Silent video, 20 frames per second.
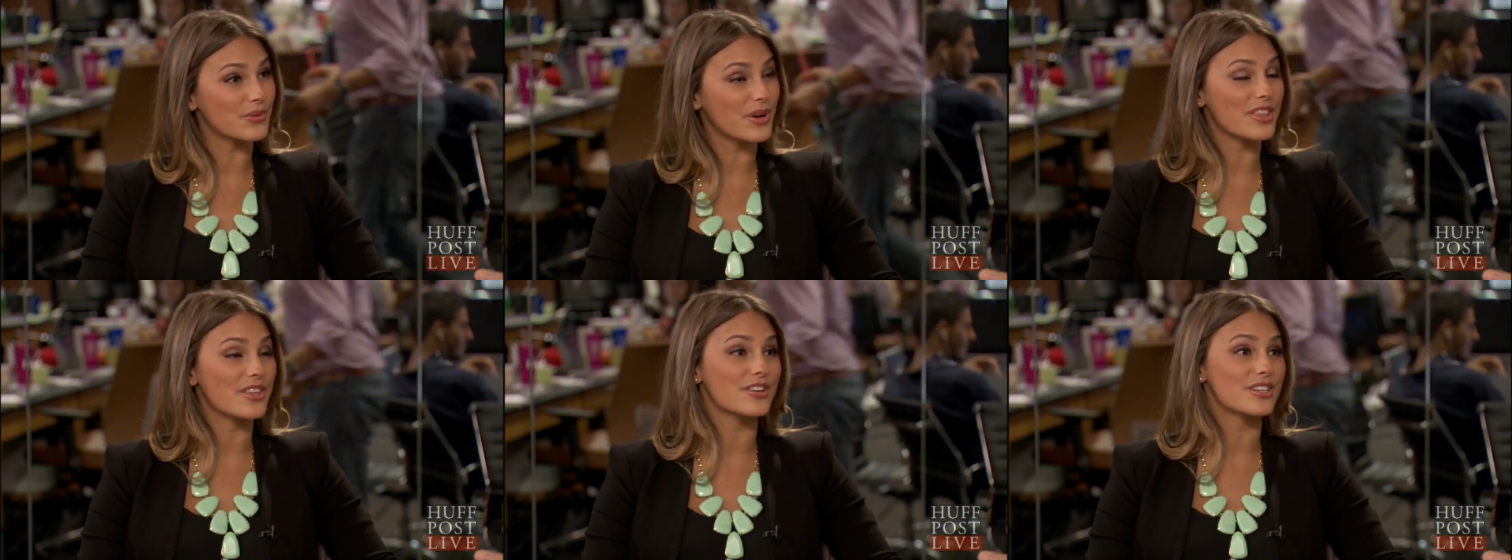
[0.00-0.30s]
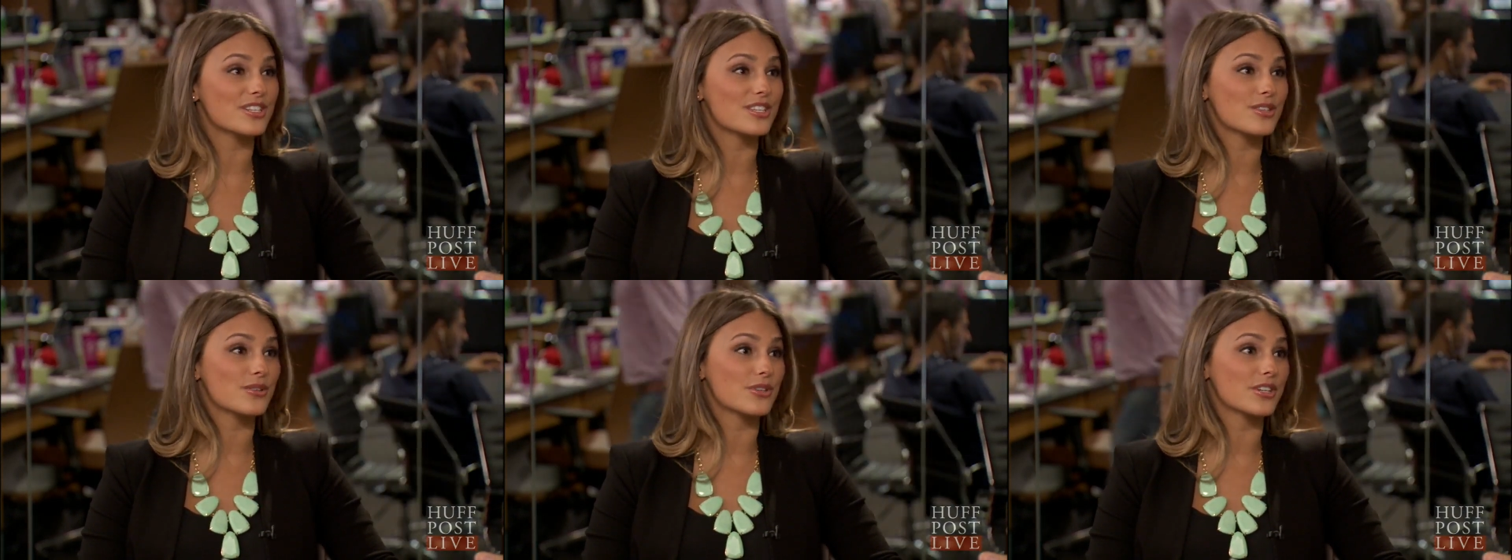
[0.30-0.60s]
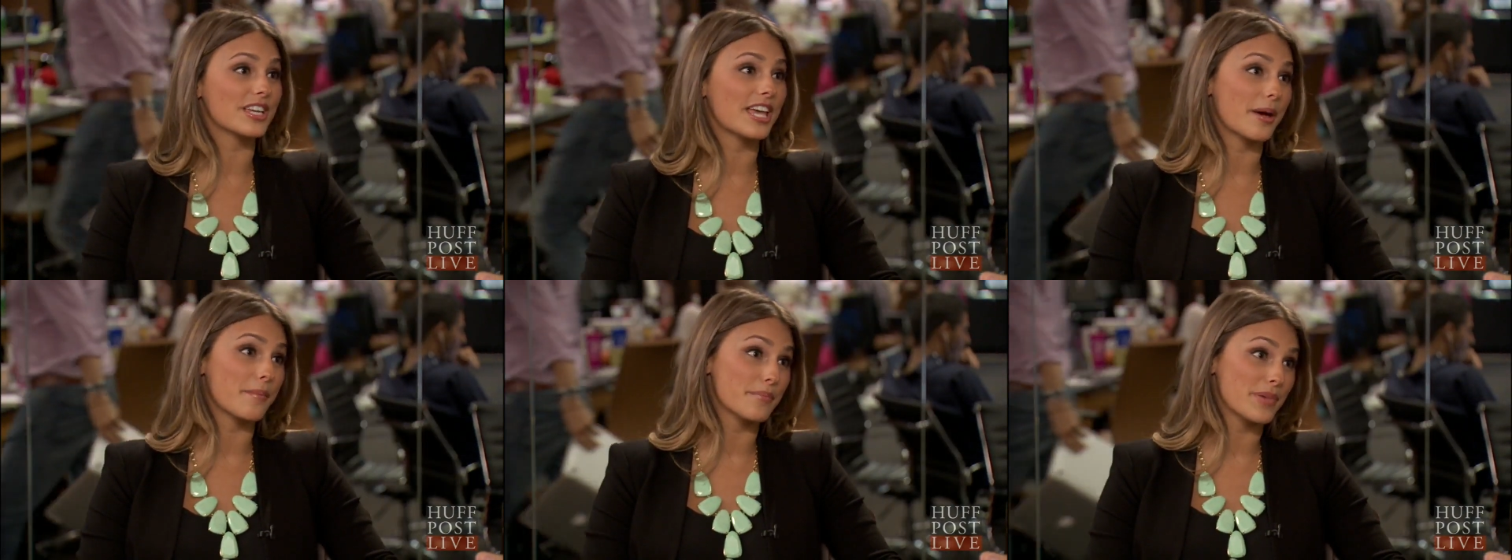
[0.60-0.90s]
whether it's through a
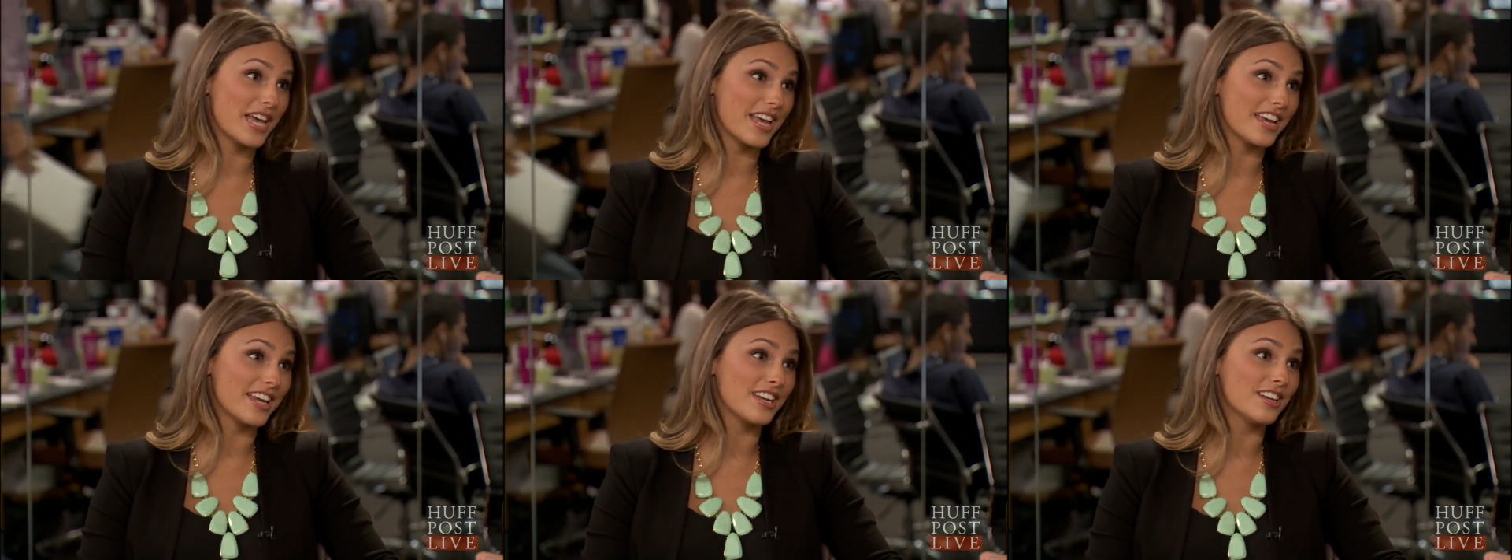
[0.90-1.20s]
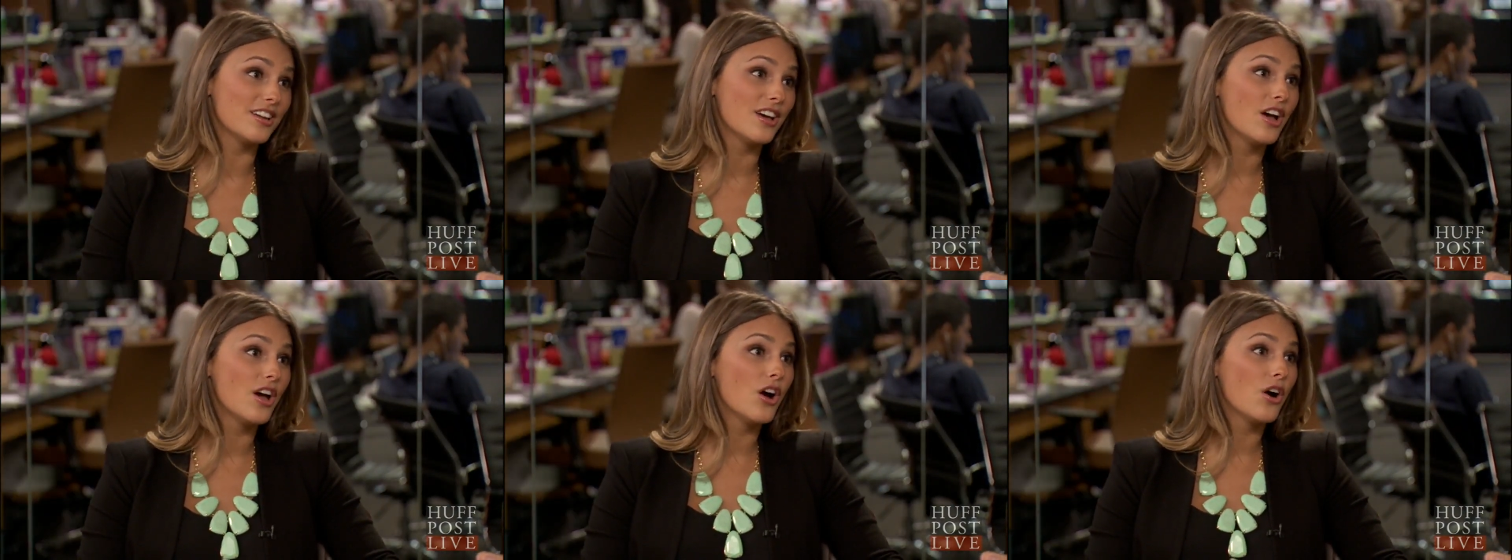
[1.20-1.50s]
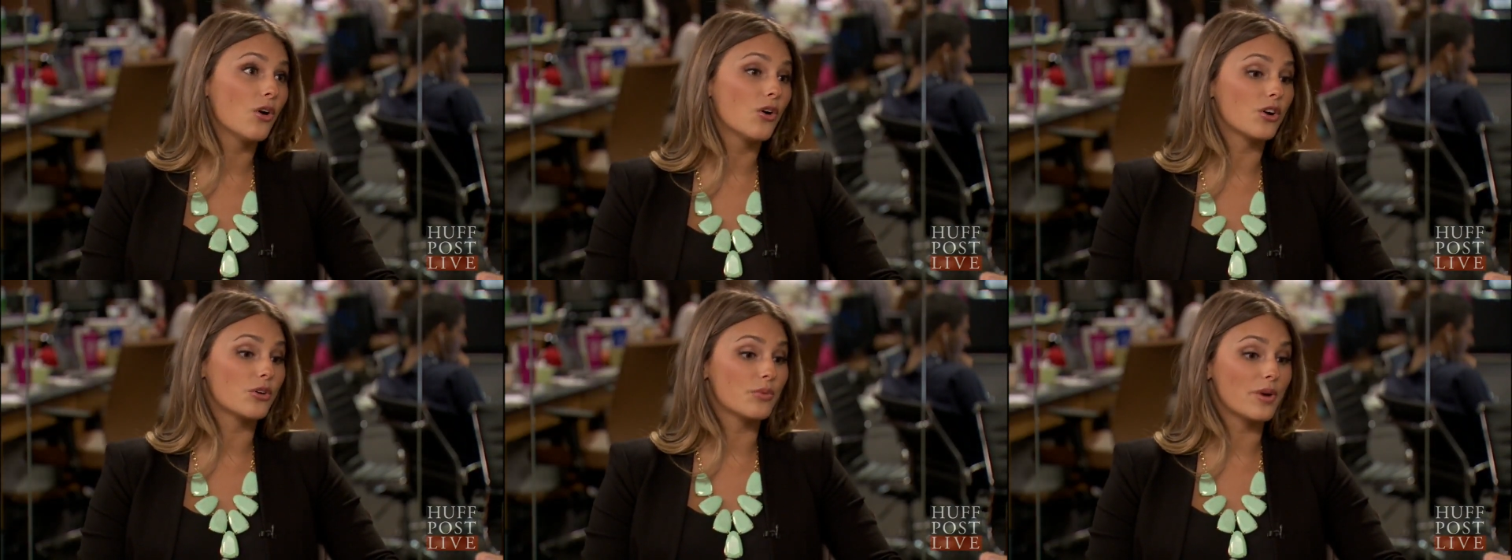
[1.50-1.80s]
campaign
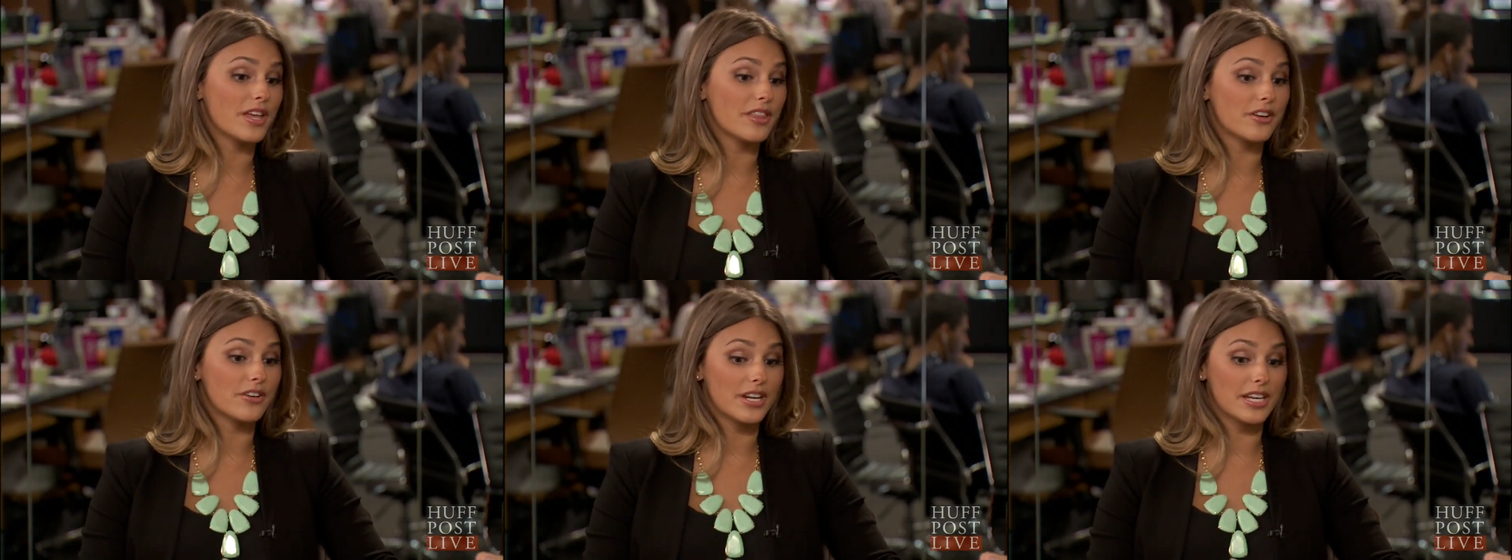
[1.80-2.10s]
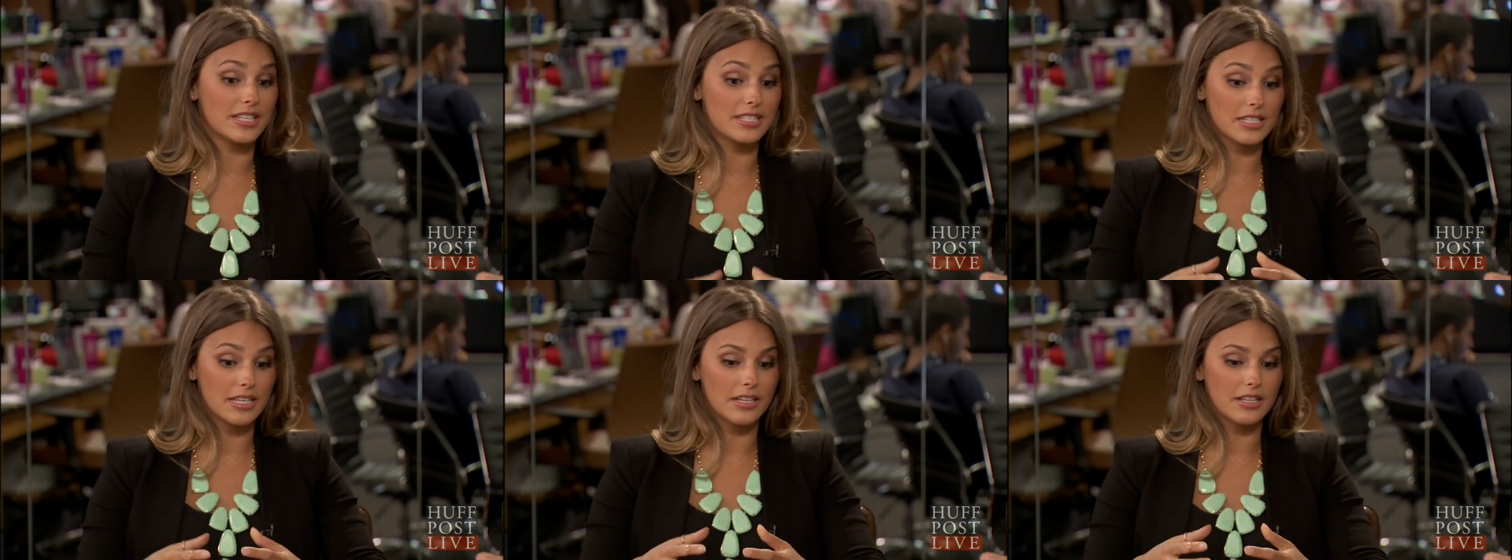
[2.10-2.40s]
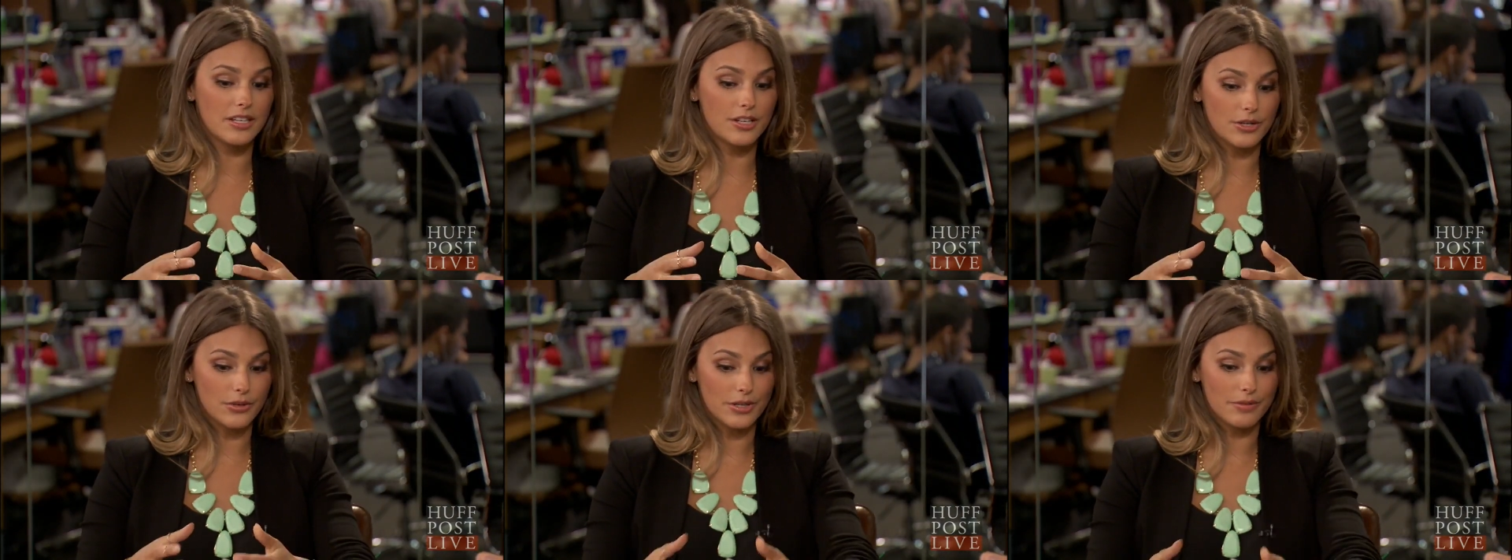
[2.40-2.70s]
or whether it's an